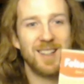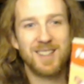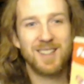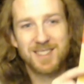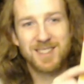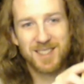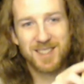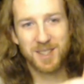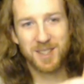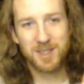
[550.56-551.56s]
There's
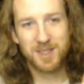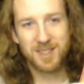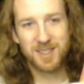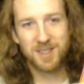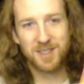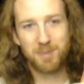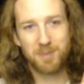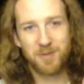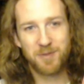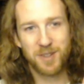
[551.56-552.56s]
the other ones on the
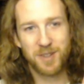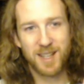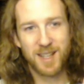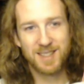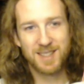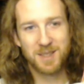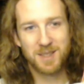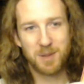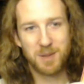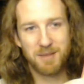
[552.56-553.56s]
front there, so the
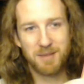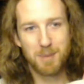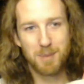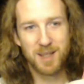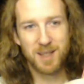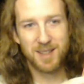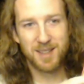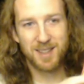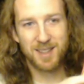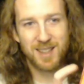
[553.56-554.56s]
bunny rabbit and
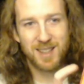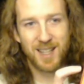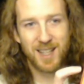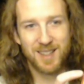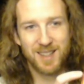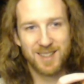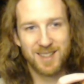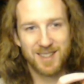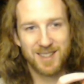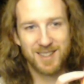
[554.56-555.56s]
the
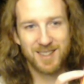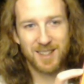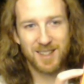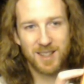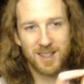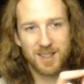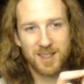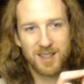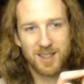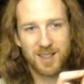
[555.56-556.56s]
kitten, and
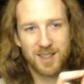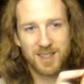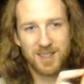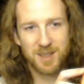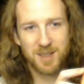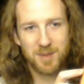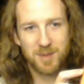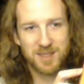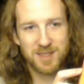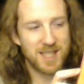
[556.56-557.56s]
I don't know what I
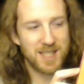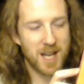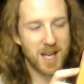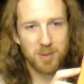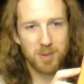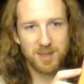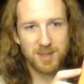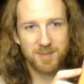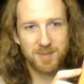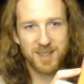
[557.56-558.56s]
must have said, an apple or
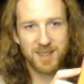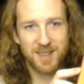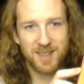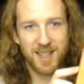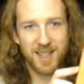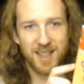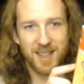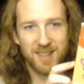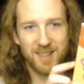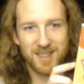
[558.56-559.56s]
something down
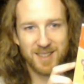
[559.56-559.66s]
here.